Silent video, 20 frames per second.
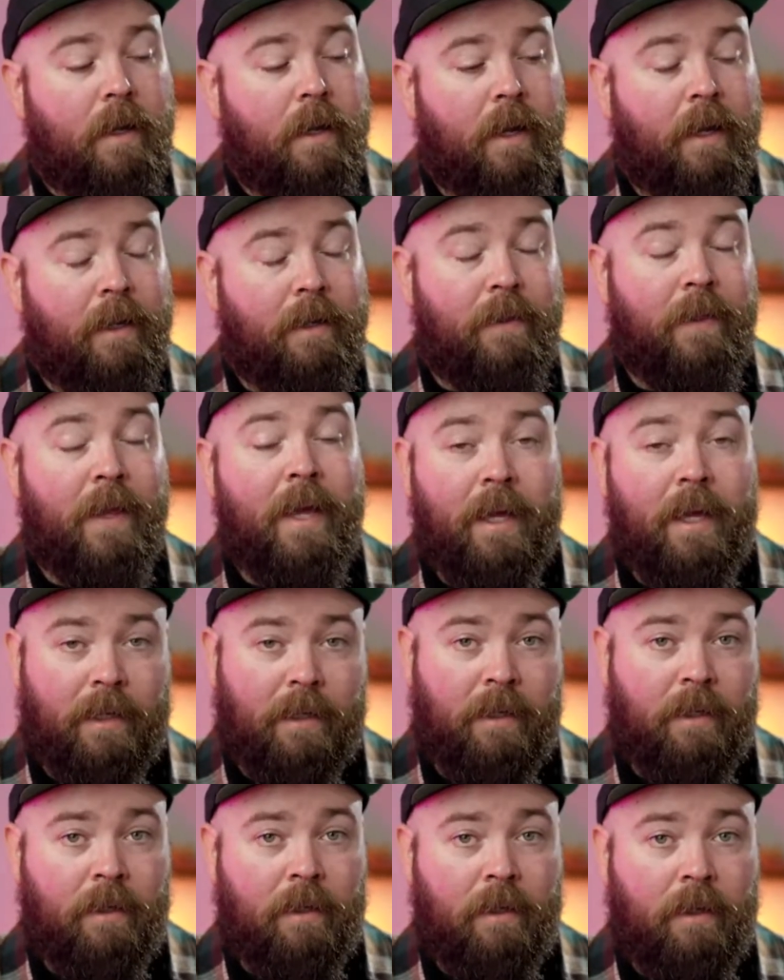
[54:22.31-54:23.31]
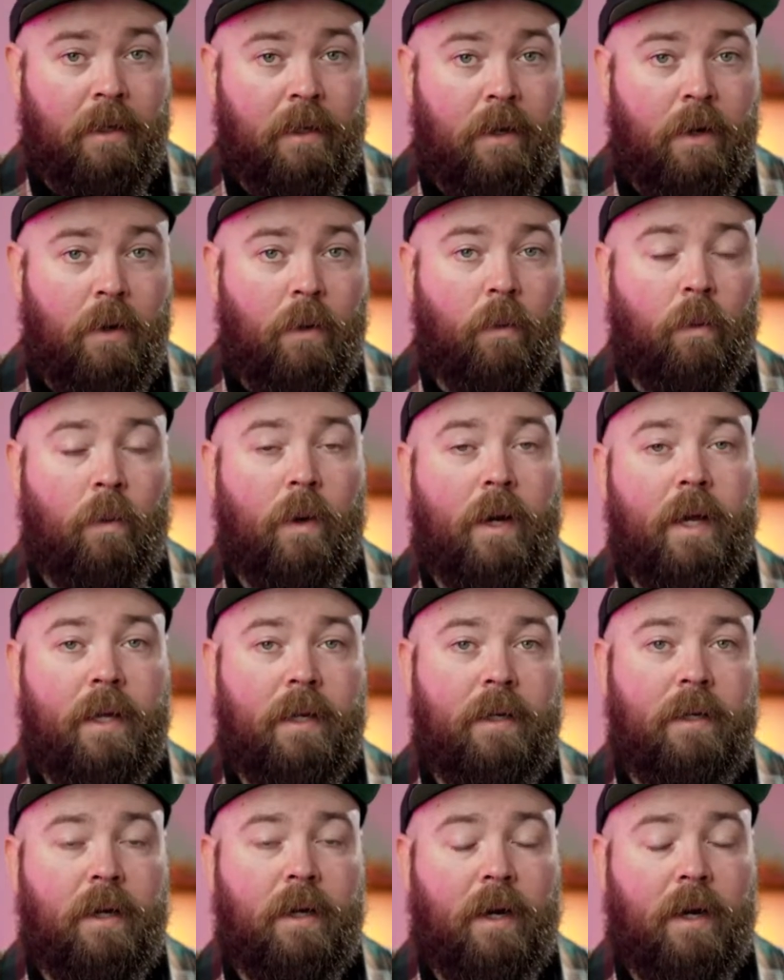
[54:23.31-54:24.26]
And then when